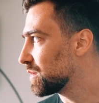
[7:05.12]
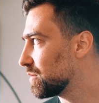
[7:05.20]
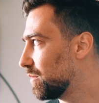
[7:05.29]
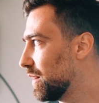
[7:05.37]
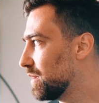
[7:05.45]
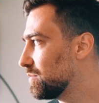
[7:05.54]

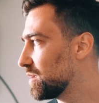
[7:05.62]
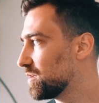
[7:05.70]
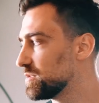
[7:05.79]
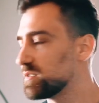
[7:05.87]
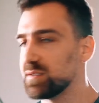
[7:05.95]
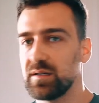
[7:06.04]
right?
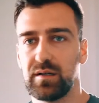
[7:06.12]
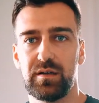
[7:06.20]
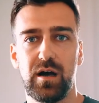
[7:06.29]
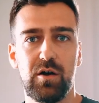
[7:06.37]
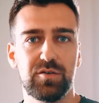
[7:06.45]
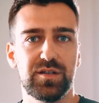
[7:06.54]
Because
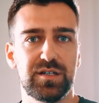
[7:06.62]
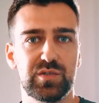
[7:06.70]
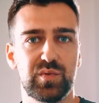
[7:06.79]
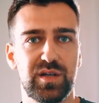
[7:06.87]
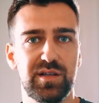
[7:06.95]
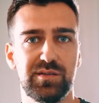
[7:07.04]

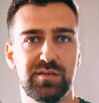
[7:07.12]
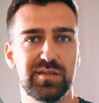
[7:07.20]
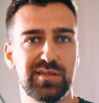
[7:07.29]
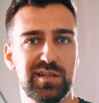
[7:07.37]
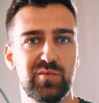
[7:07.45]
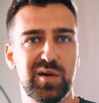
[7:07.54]
nowadays with the
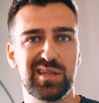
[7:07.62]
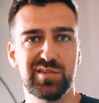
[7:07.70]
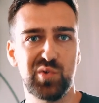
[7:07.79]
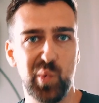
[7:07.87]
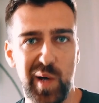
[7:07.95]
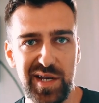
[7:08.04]
internet, anyone
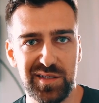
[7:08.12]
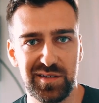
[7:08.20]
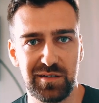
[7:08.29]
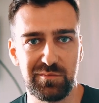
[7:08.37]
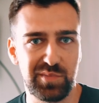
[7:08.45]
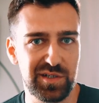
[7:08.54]
can do
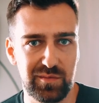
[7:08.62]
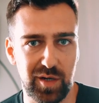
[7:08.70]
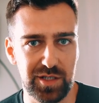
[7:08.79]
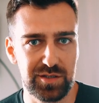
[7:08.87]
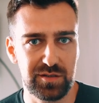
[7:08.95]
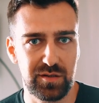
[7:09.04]
anything pretty
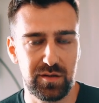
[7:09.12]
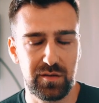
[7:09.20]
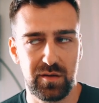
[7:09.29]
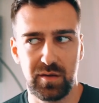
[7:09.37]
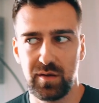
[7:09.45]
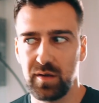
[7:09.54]
much.
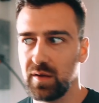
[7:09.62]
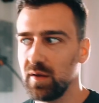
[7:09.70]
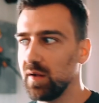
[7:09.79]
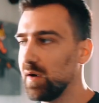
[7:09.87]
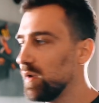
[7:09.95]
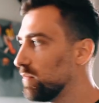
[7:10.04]

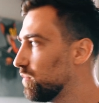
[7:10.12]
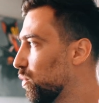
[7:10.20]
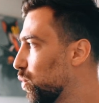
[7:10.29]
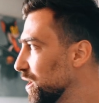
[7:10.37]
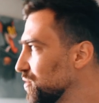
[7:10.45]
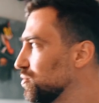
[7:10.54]
But
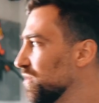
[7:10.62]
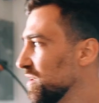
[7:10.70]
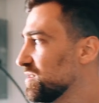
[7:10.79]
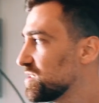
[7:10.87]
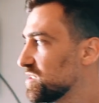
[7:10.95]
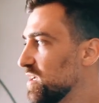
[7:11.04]
what you don't
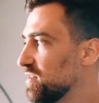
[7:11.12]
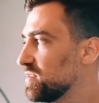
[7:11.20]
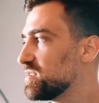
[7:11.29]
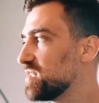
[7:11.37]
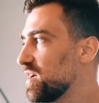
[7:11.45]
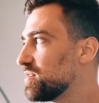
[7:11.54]
understand
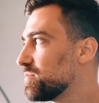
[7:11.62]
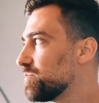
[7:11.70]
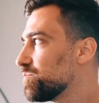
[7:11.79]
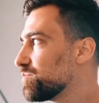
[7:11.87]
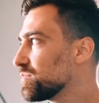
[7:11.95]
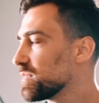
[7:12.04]
is that
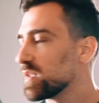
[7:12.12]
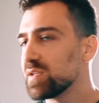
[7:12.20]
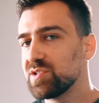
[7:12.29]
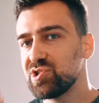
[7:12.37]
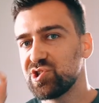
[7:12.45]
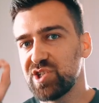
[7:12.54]

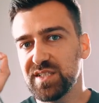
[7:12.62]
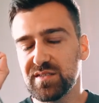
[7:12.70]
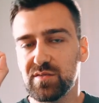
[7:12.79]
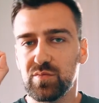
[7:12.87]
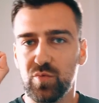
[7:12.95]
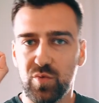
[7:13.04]

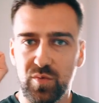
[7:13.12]
just